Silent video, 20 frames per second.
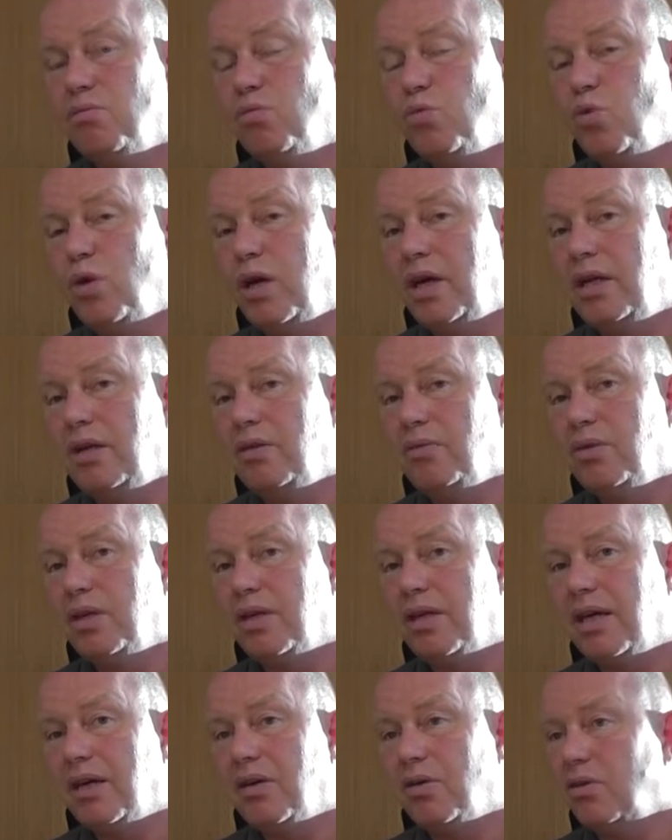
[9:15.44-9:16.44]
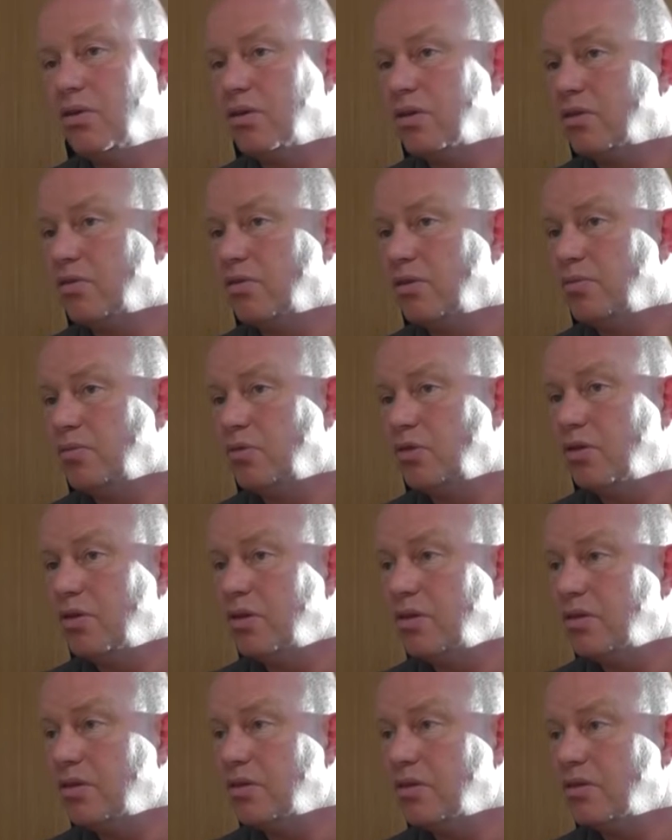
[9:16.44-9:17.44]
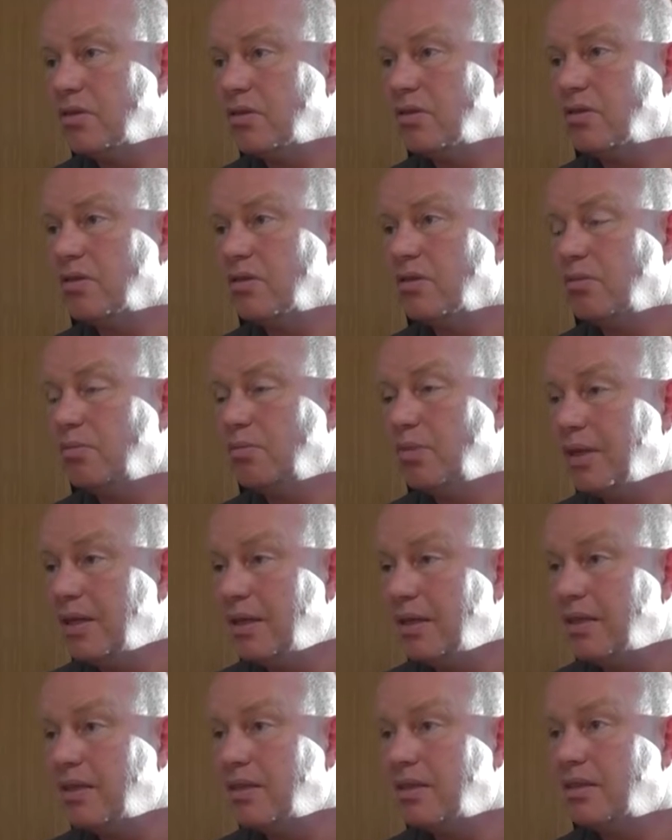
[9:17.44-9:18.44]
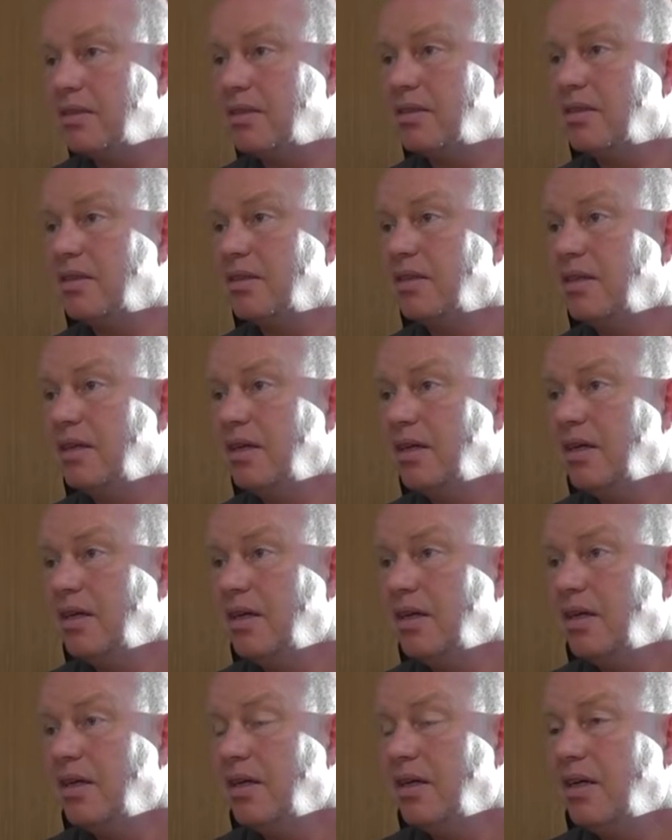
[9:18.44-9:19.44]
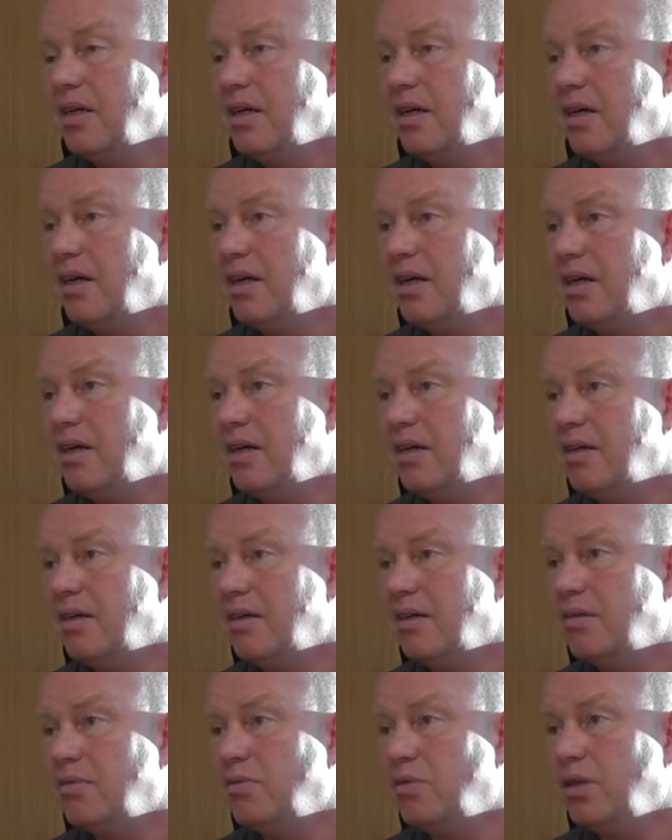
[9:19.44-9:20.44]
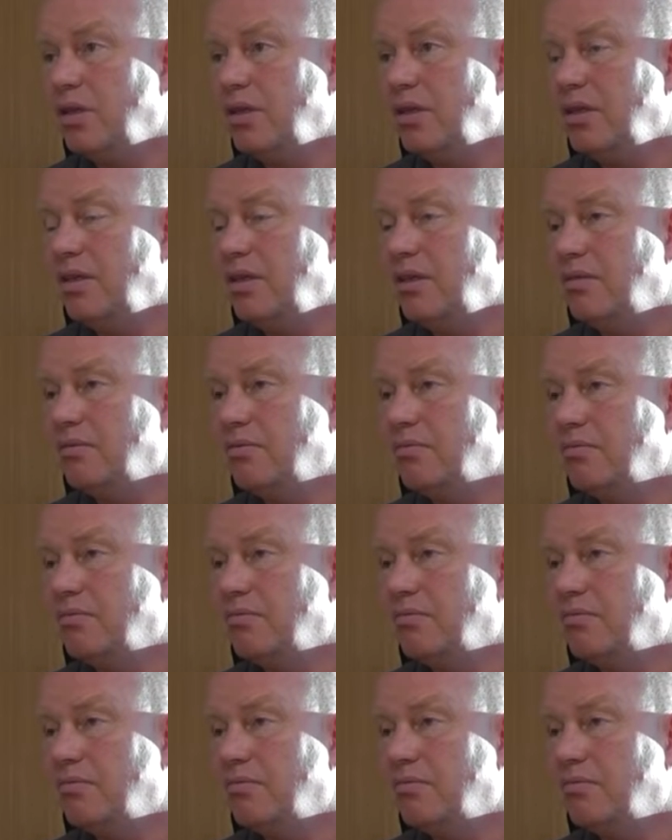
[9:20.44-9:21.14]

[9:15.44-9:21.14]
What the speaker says: When we get orders from joiners, builders, we